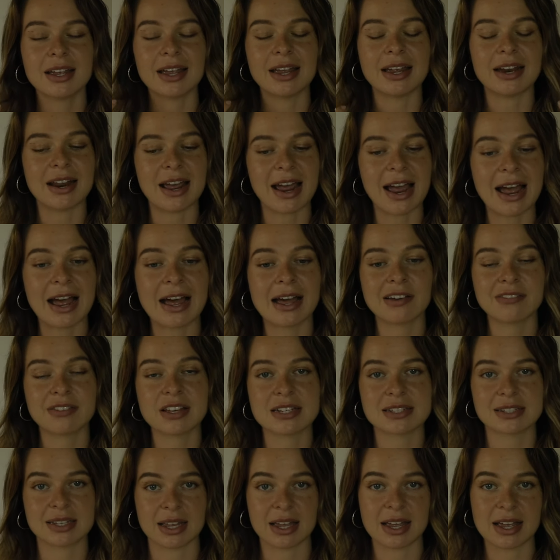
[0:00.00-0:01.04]
and have
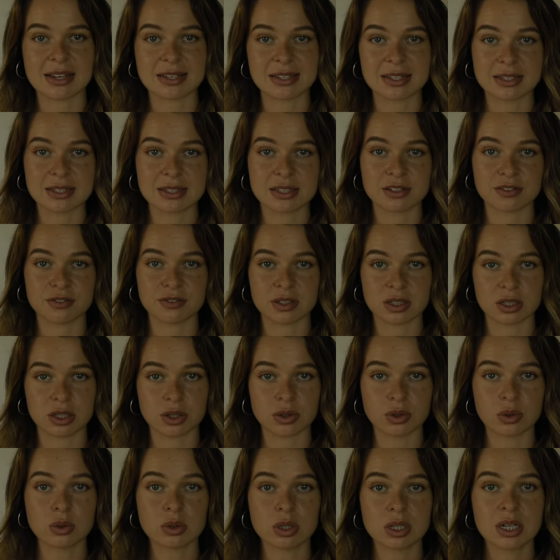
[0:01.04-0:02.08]
as the essence of
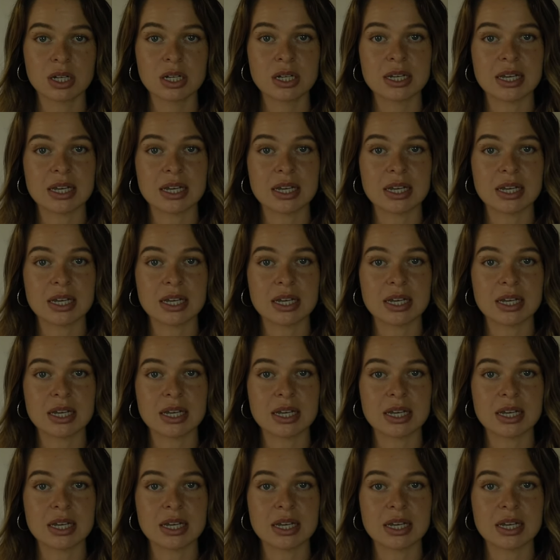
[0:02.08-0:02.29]
you